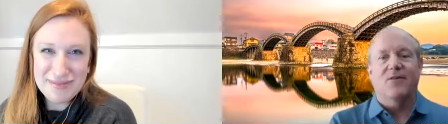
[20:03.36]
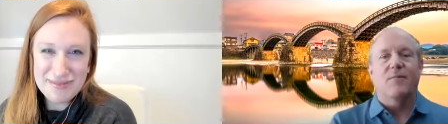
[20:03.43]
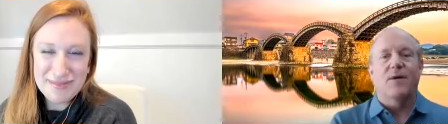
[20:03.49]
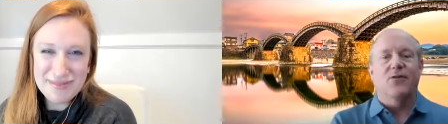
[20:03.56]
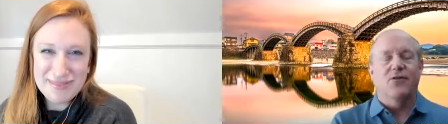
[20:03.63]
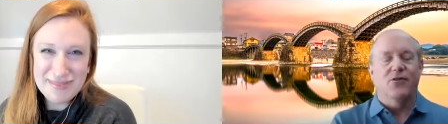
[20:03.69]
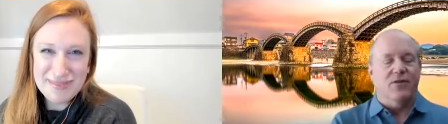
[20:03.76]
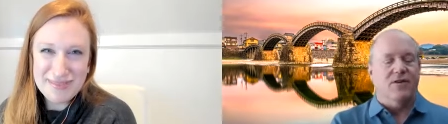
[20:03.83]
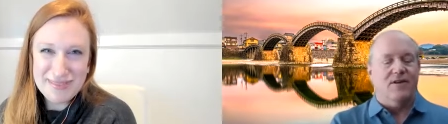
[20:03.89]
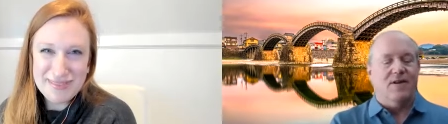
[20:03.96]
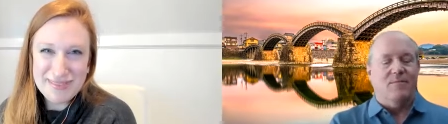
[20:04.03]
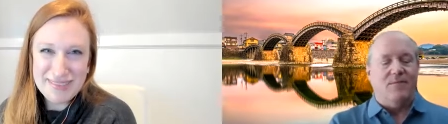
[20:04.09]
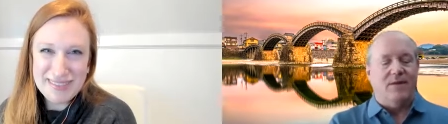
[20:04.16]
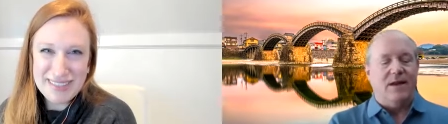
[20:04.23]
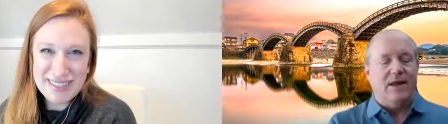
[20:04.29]
Speaker 1: now about your
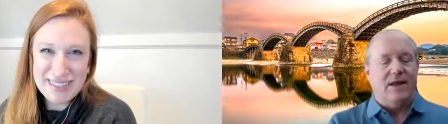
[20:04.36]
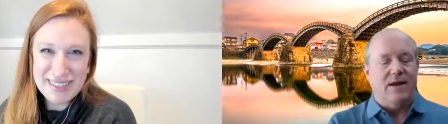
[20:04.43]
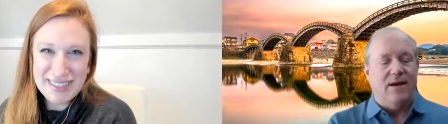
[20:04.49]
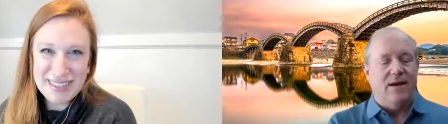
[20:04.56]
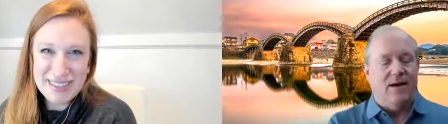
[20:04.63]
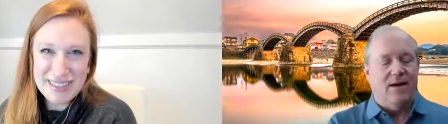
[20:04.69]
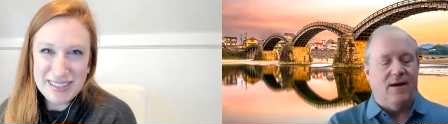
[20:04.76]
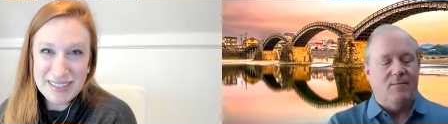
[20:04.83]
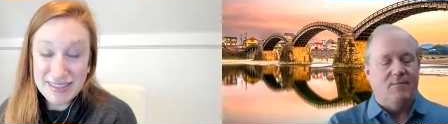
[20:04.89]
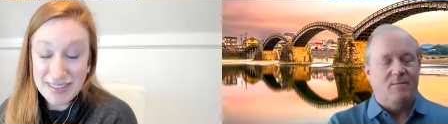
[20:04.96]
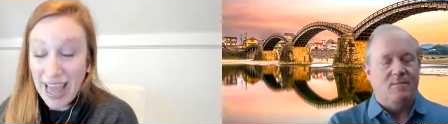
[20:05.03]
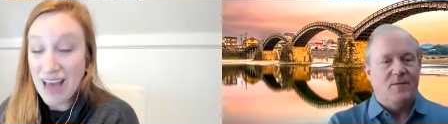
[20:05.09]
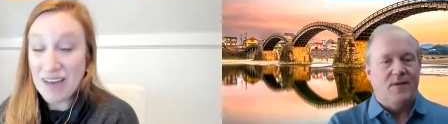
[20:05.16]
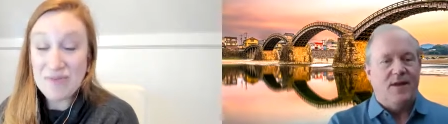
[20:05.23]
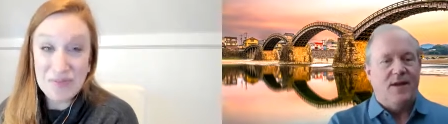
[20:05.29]
company. Um, yeah.
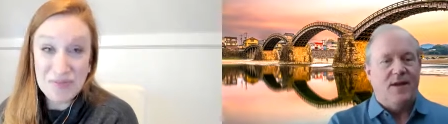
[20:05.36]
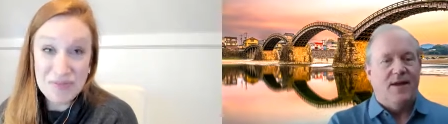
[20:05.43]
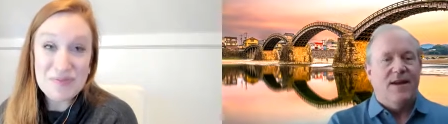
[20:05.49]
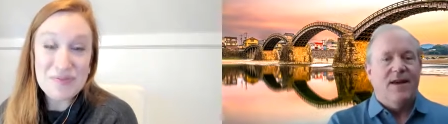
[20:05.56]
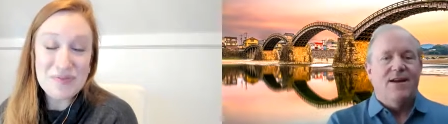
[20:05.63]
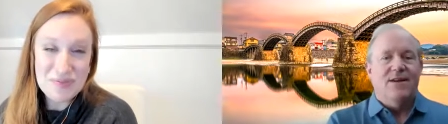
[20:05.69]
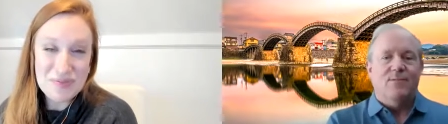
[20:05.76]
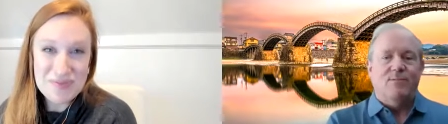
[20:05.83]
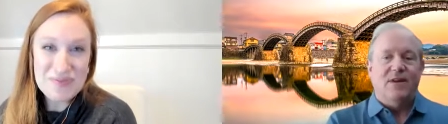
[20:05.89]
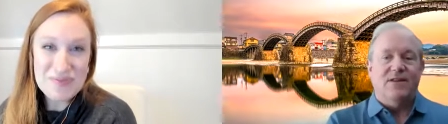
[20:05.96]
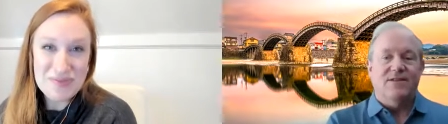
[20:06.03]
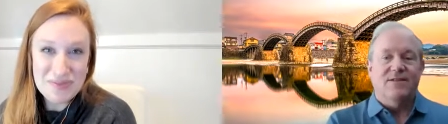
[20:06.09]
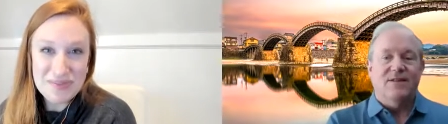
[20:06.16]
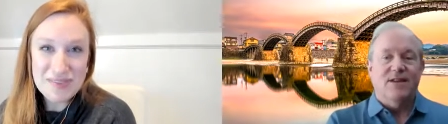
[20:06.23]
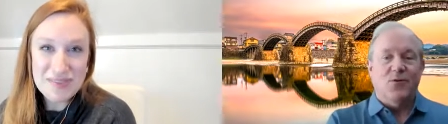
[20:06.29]

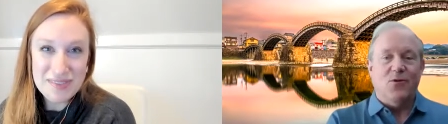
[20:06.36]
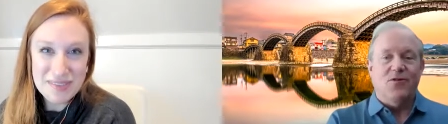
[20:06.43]
Because in